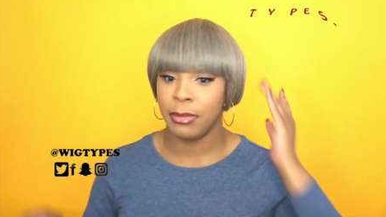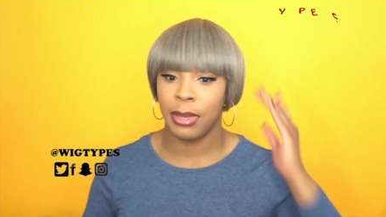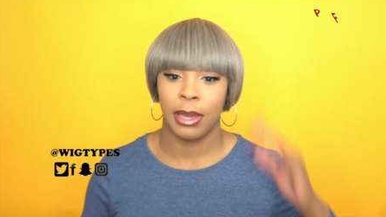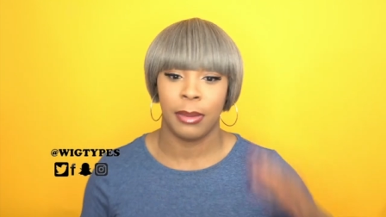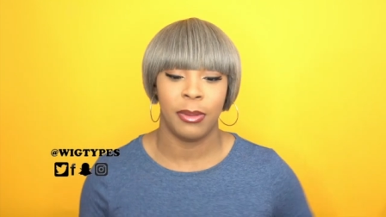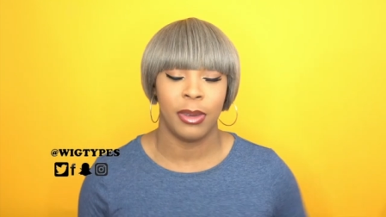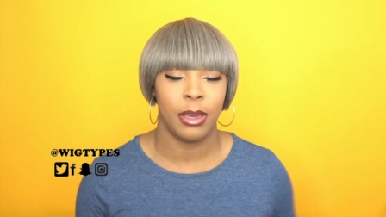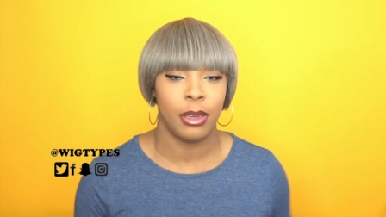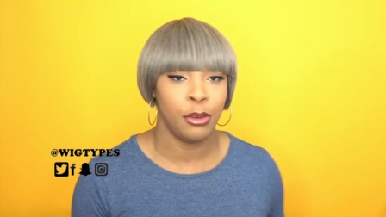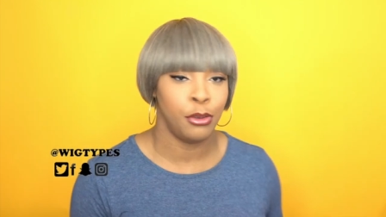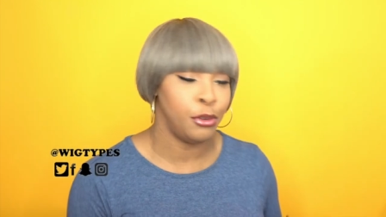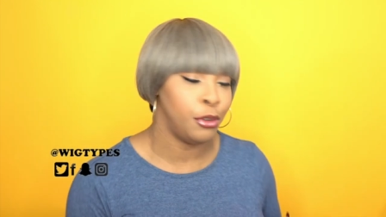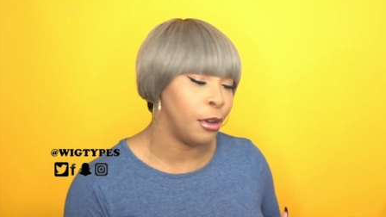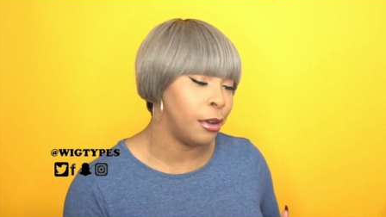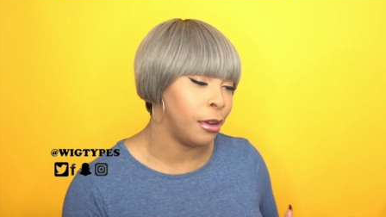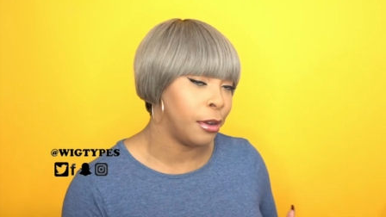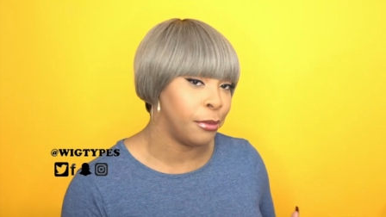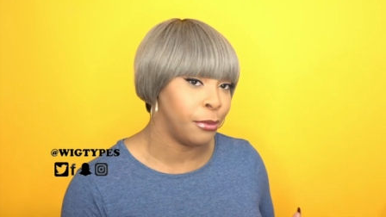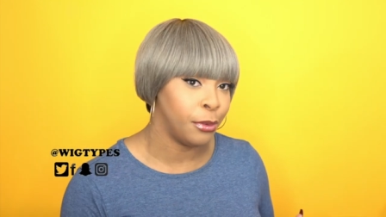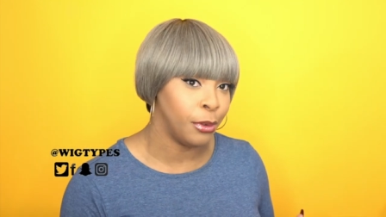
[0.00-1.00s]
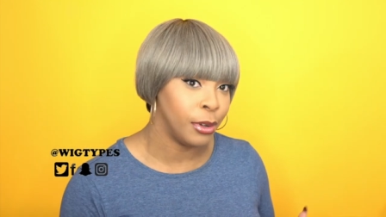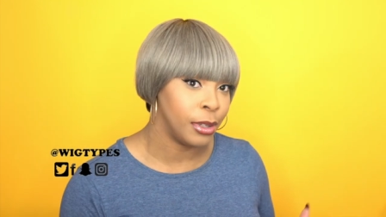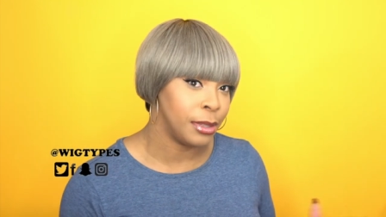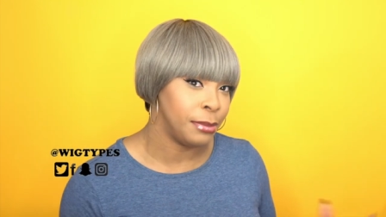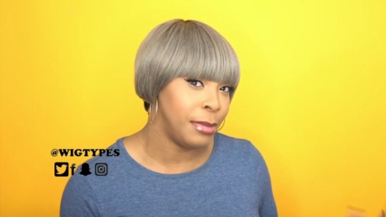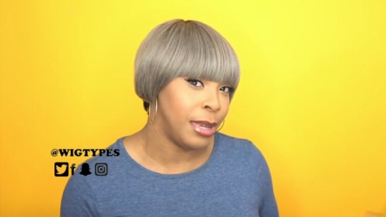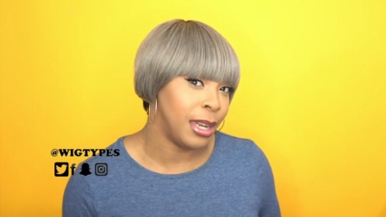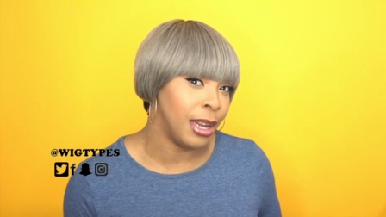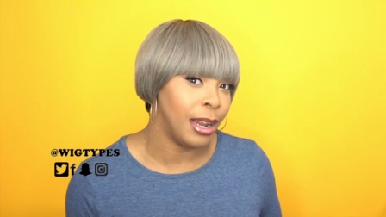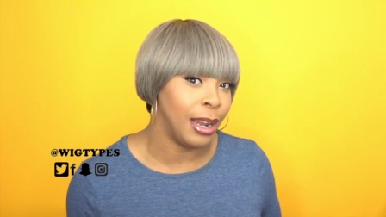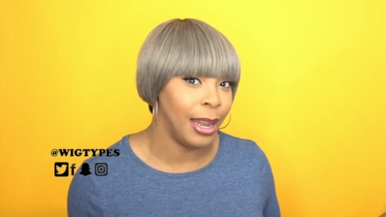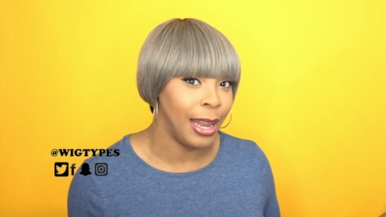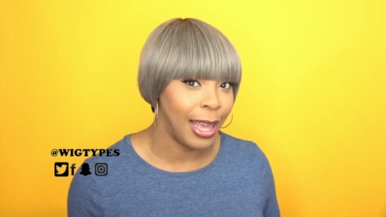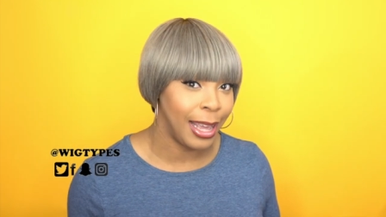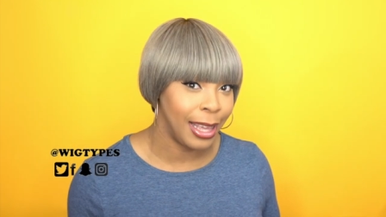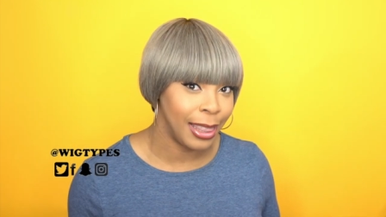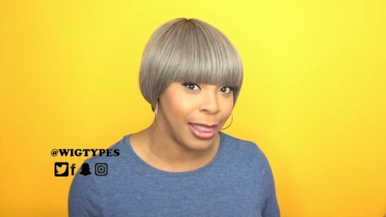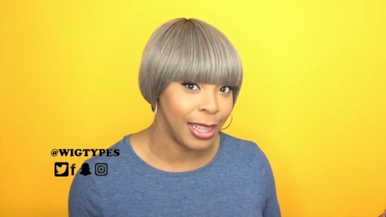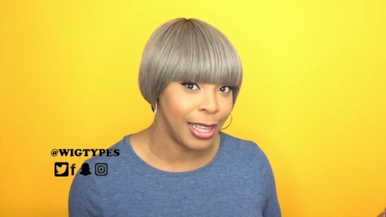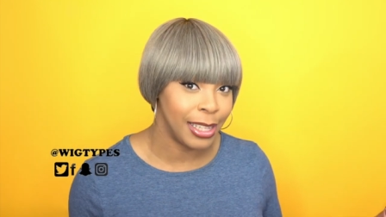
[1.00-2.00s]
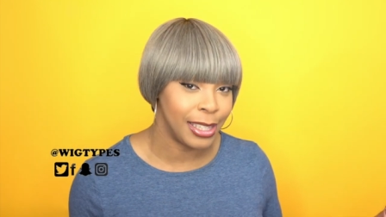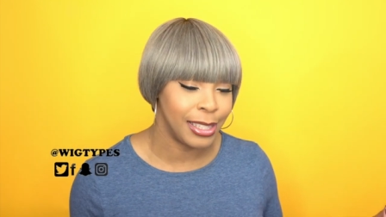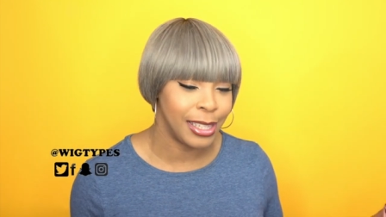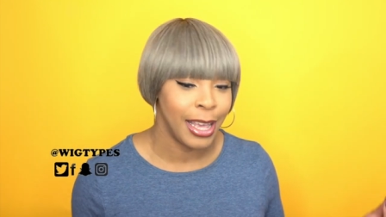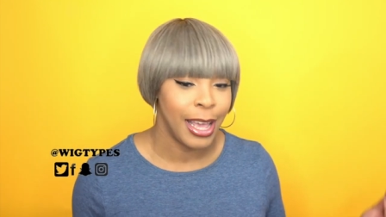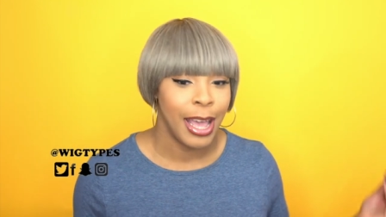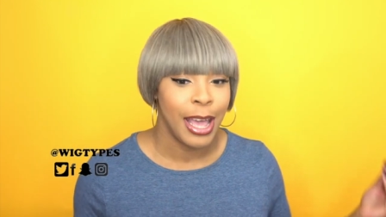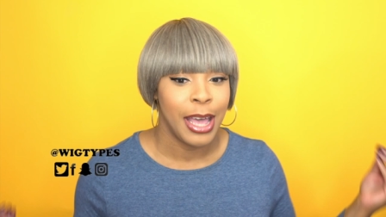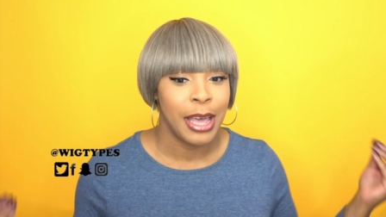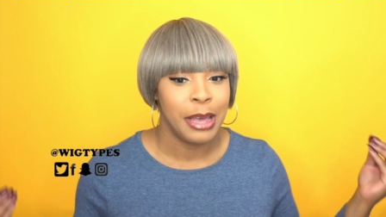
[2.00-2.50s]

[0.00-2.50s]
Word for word: Maybe younger folks may not like this,